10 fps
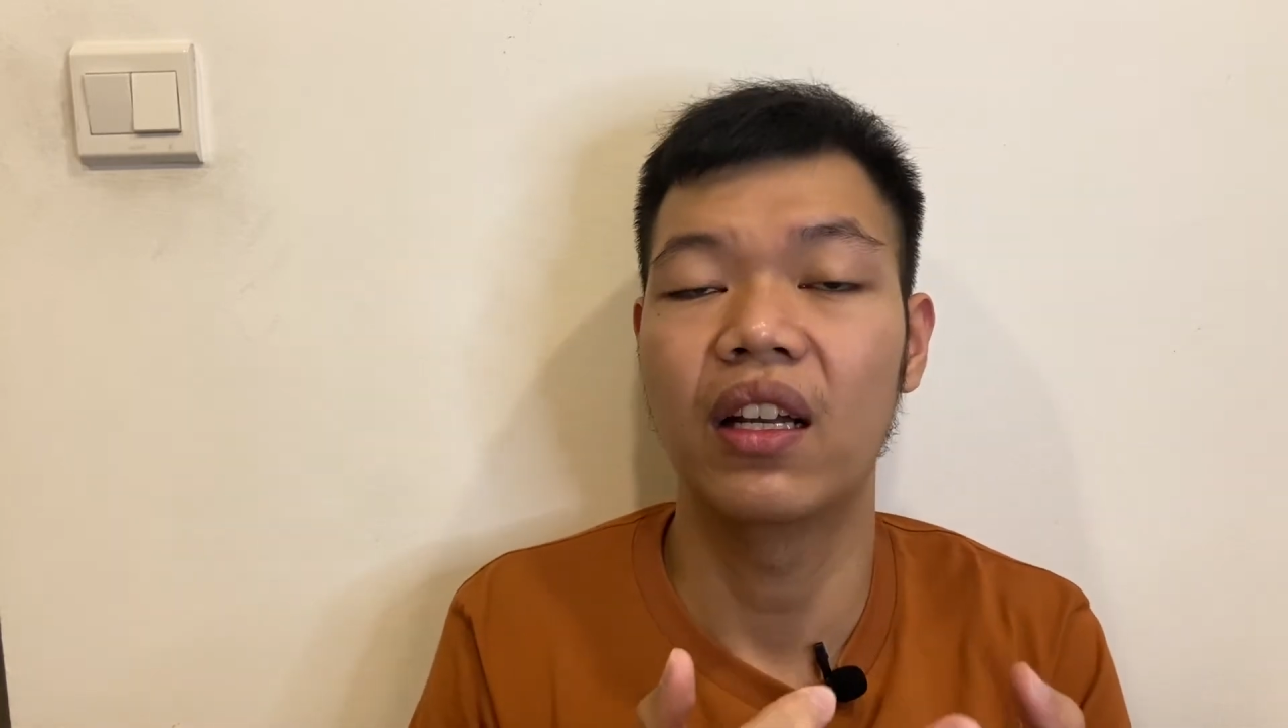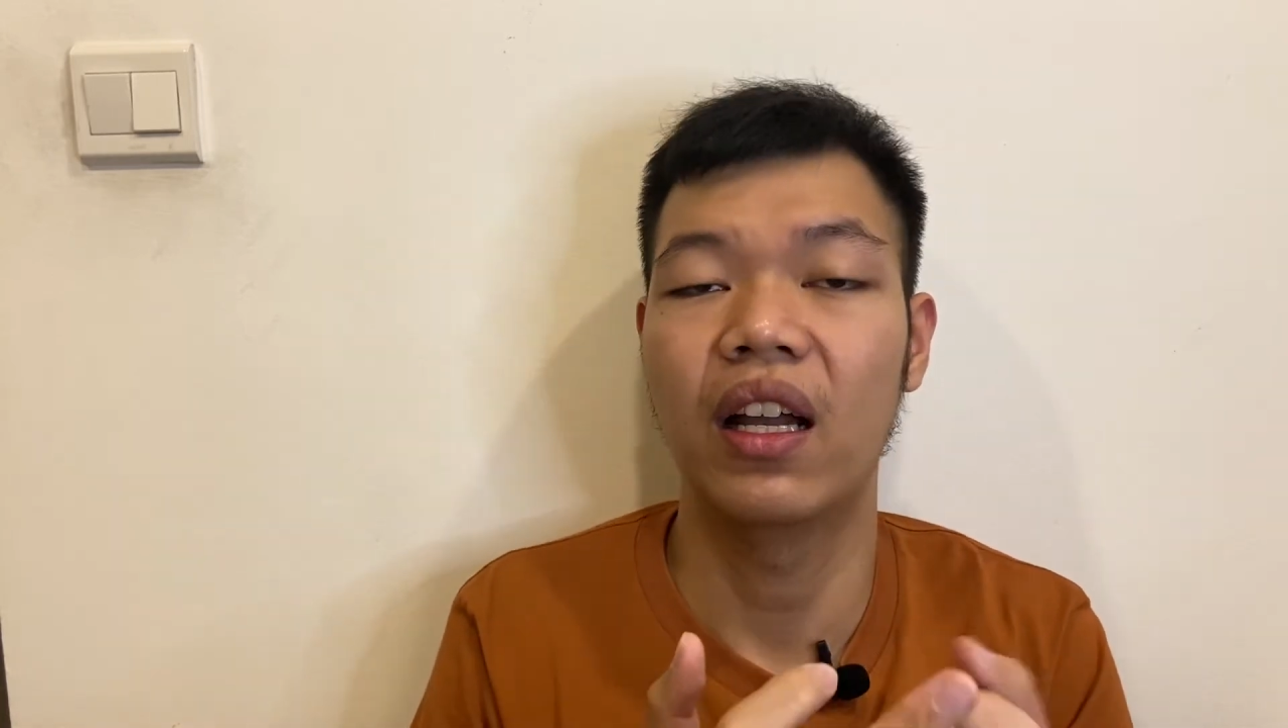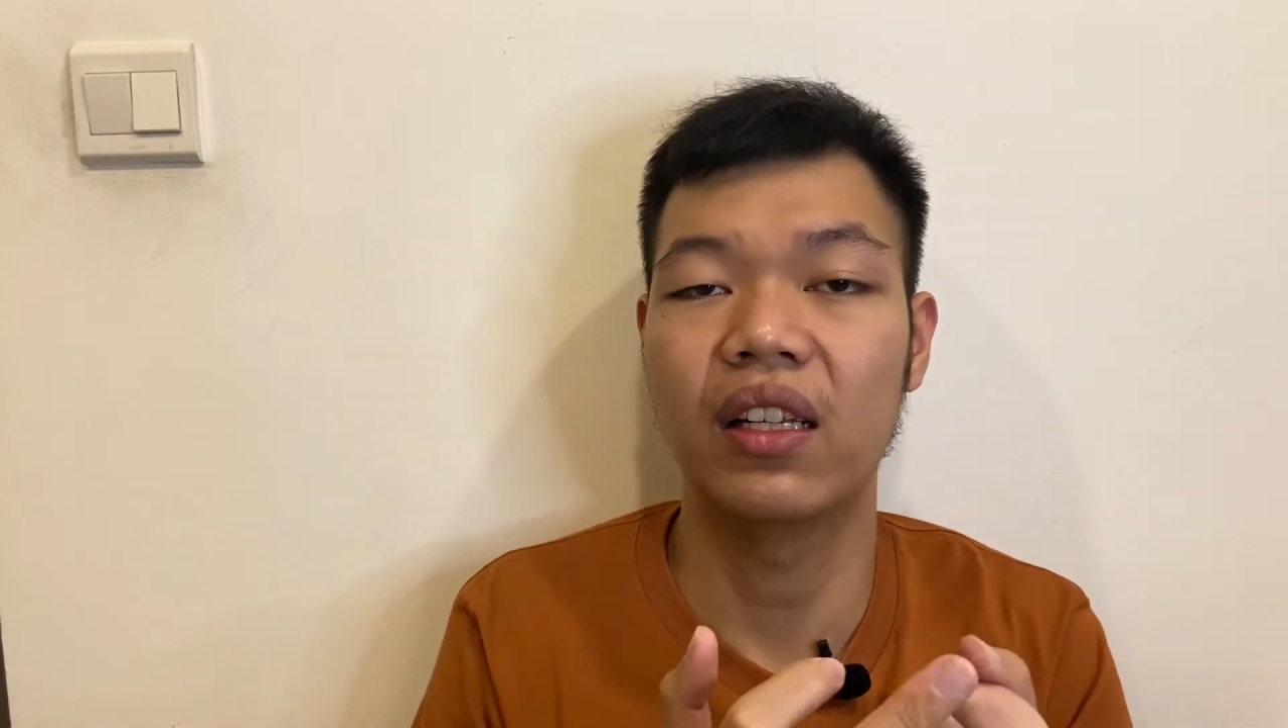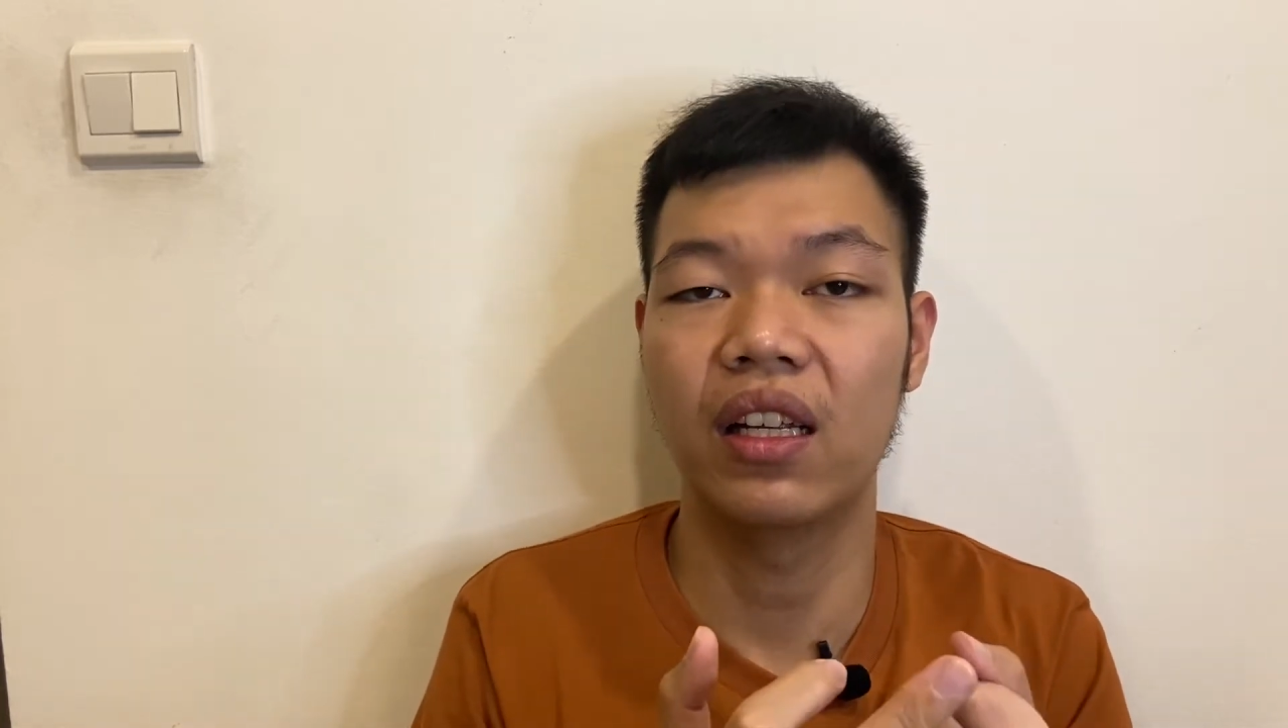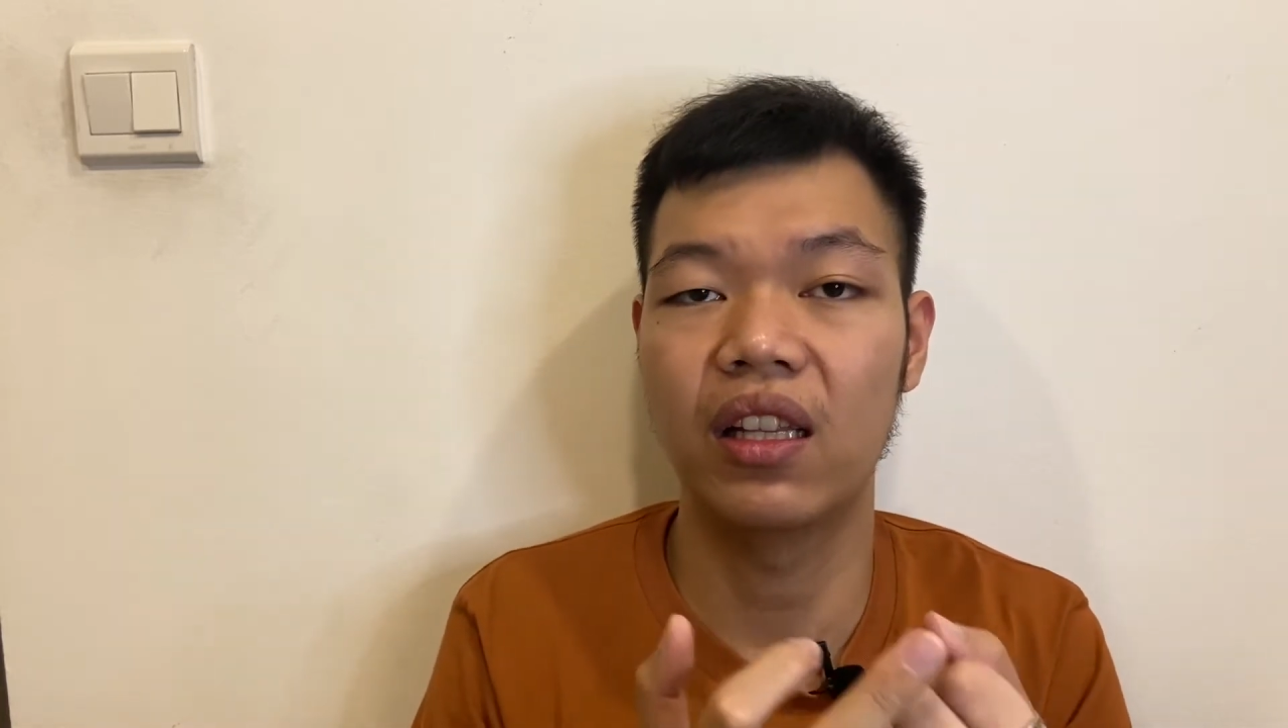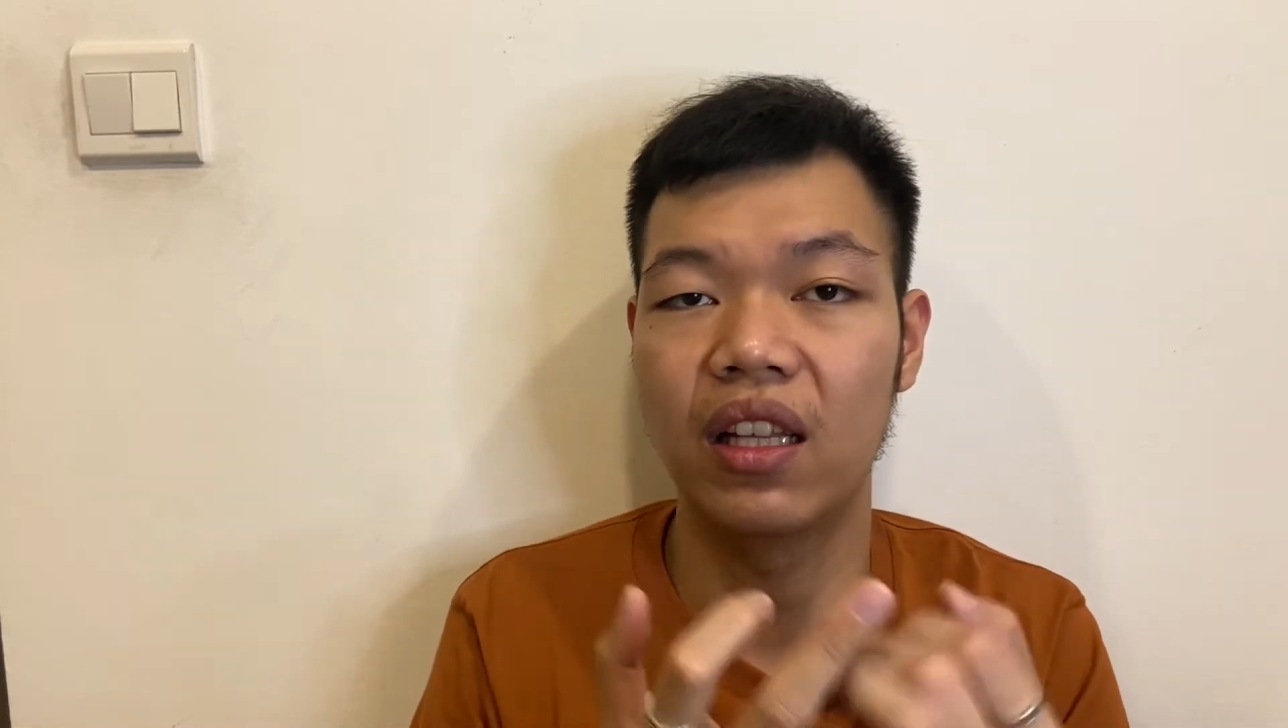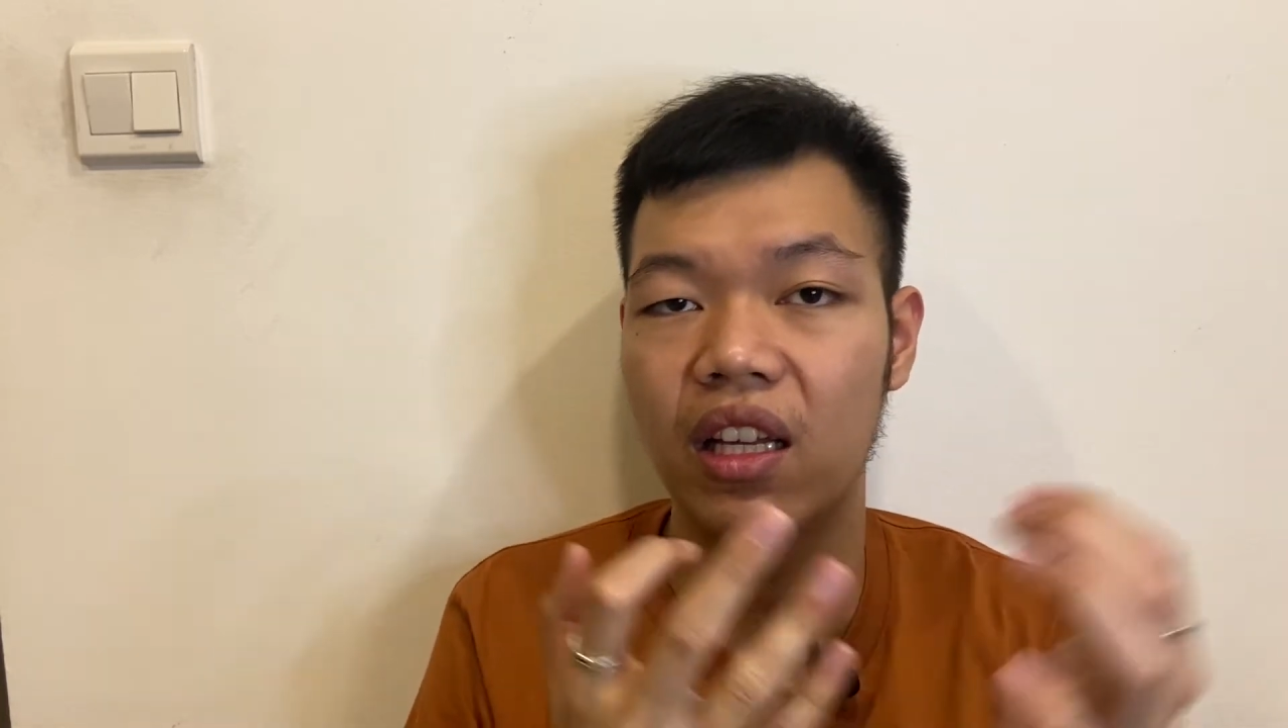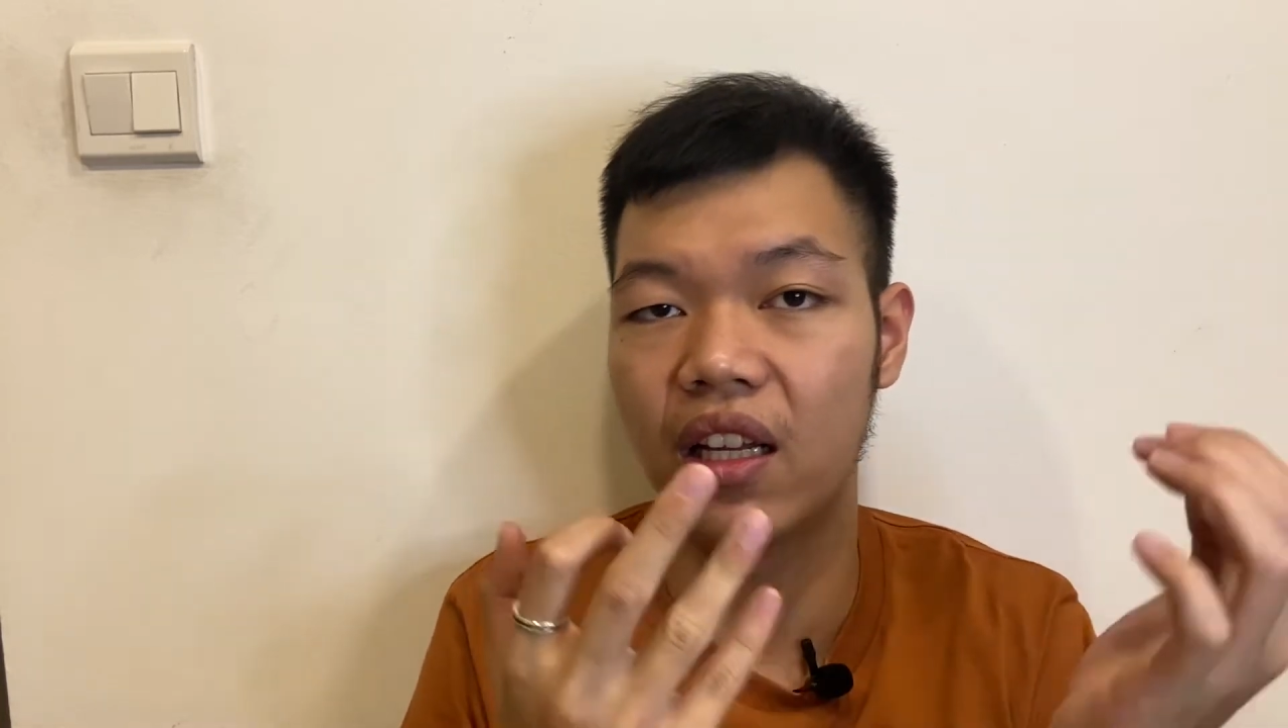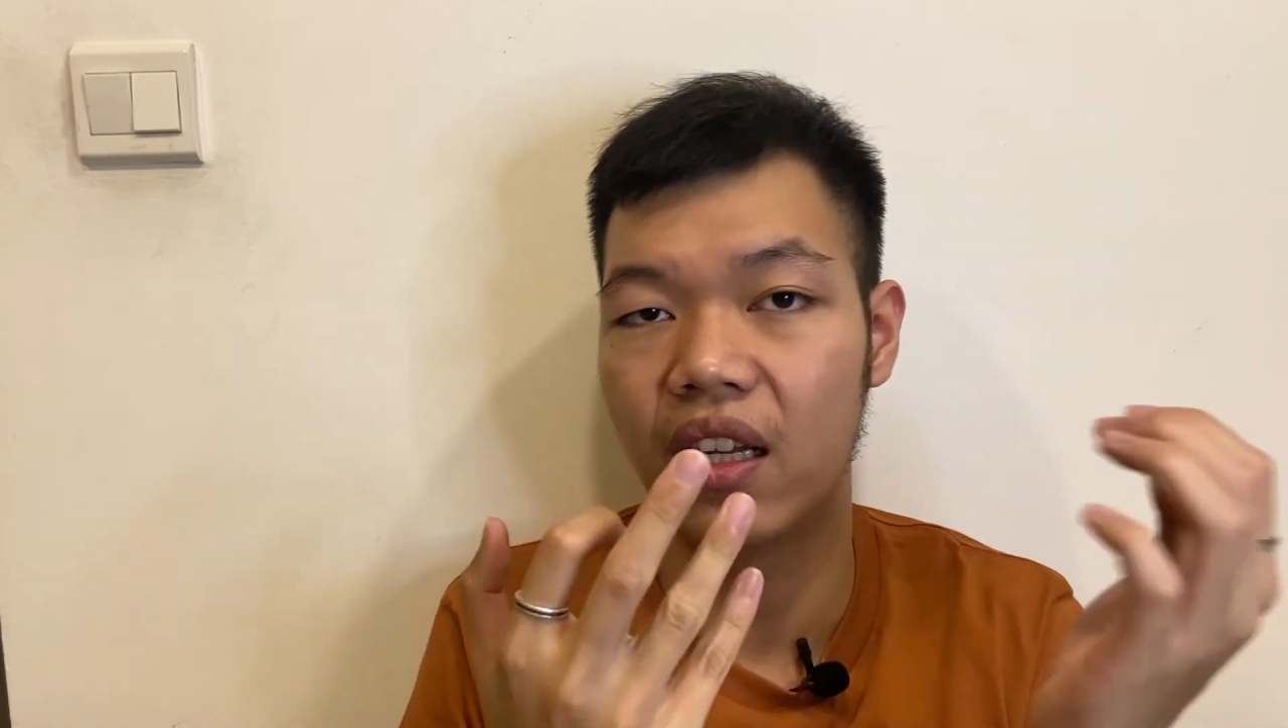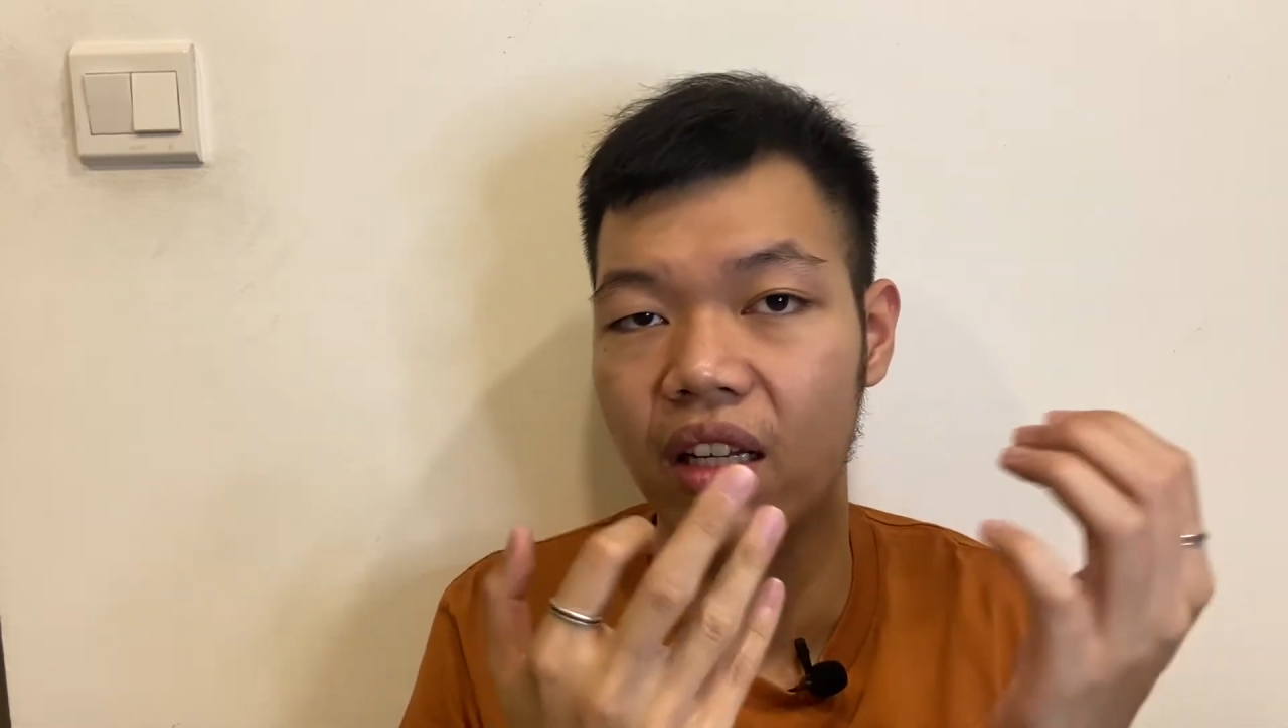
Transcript: and then the